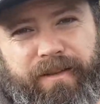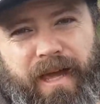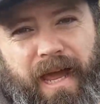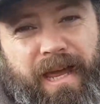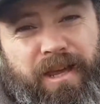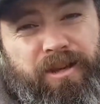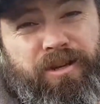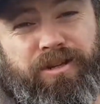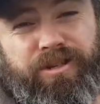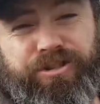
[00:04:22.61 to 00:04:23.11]

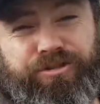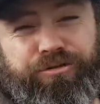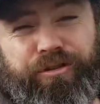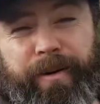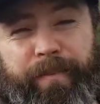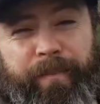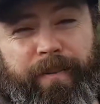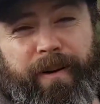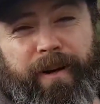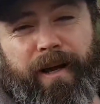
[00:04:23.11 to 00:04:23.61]
They use
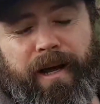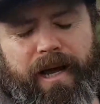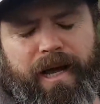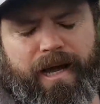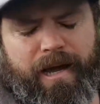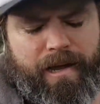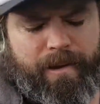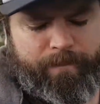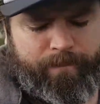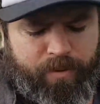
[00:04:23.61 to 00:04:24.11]
drip.
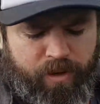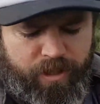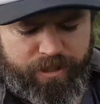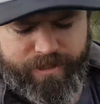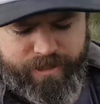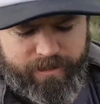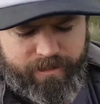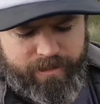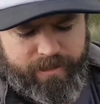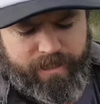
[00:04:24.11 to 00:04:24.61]

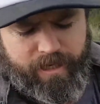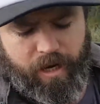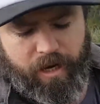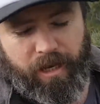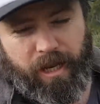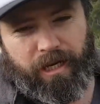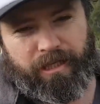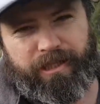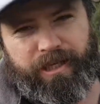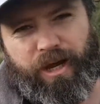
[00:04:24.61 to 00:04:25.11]
Personally, I
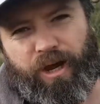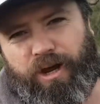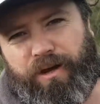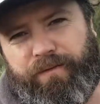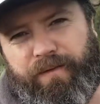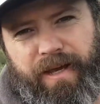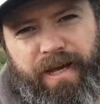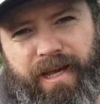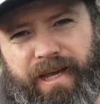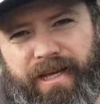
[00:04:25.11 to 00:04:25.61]
like the
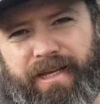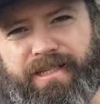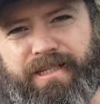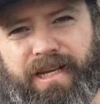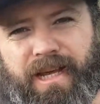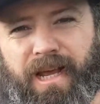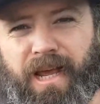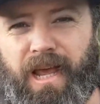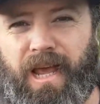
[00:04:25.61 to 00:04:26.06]
overheads.